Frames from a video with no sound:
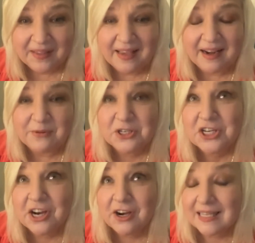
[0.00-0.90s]
And I was
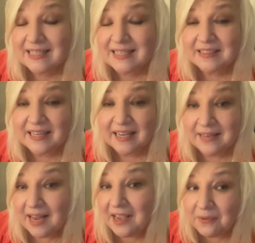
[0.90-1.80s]
sharing this little
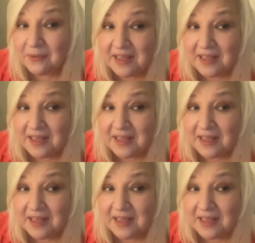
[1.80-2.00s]
nugget with